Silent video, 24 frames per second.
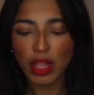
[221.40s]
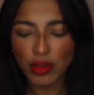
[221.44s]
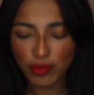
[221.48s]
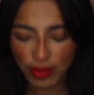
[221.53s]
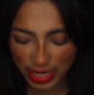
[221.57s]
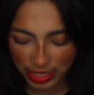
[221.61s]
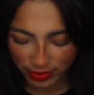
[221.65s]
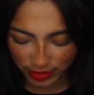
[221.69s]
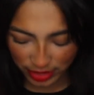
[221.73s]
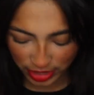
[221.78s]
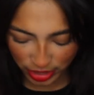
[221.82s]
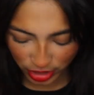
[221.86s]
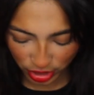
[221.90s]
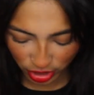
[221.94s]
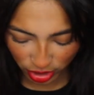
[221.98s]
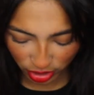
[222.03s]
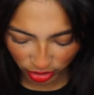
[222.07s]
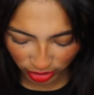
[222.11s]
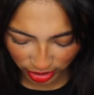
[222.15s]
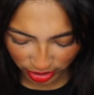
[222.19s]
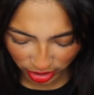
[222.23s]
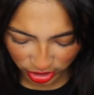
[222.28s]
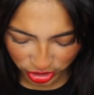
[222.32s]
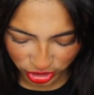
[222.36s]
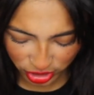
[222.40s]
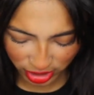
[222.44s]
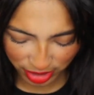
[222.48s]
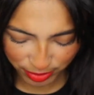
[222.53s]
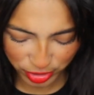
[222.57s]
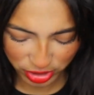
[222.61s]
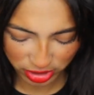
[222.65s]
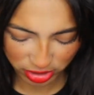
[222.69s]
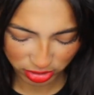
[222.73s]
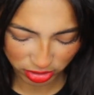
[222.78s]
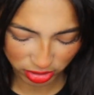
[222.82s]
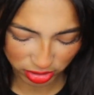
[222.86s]
Really, really cute. I don't actually know how
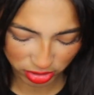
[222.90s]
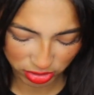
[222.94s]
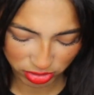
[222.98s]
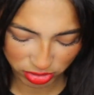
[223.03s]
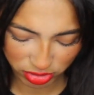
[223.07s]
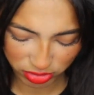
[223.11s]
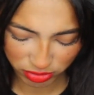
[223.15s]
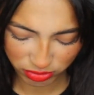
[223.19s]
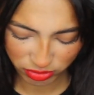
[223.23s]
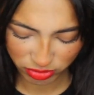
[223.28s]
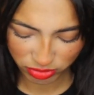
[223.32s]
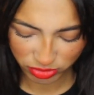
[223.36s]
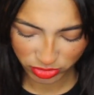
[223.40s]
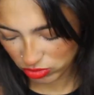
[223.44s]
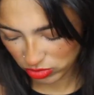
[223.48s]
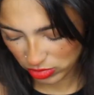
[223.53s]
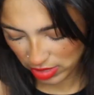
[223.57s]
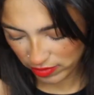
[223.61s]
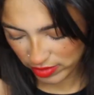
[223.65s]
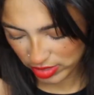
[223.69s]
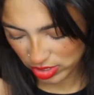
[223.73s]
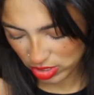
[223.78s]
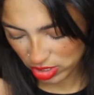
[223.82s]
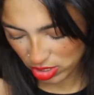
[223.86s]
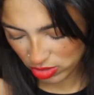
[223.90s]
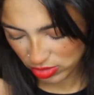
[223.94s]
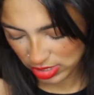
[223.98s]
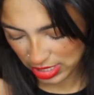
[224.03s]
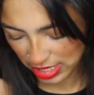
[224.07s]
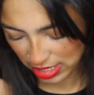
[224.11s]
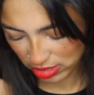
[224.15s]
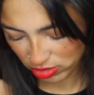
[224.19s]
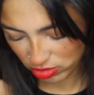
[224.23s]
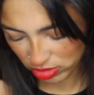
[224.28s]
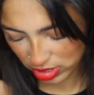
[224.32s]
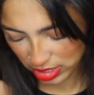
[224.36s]
much that cost. There is no
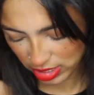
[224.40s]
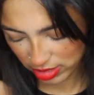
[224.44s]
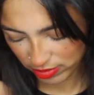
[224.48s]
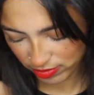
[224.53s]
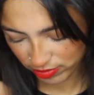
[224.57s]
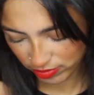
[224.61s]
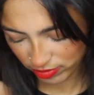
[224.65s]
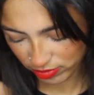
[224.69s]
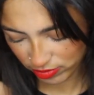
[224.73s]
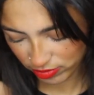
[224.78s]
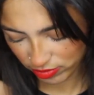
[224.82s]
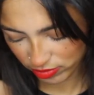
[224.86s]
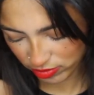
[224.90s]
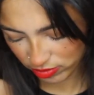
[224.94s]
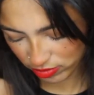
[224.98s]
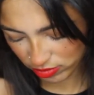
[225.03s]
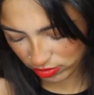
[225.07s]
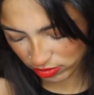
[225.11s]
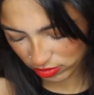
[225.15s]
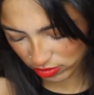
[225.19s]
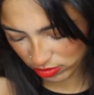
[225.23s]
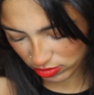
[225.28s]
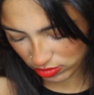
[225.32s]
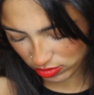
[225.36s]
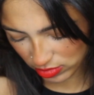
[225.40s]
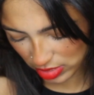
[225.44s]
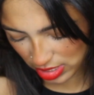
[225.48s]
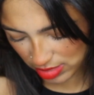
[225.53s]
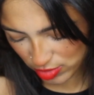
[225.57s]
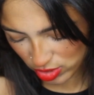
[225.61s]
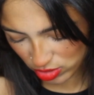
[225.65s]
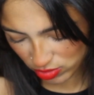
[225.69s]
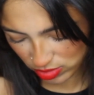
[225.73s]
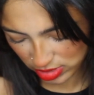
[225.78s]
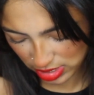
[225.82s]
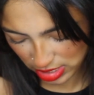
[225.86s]
tag on it how
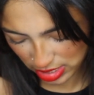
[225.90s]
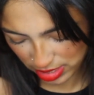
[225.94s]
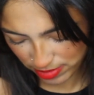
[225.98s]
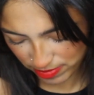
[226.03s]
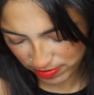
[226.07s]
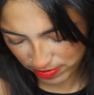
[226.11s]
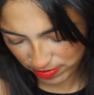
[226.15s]
much was it?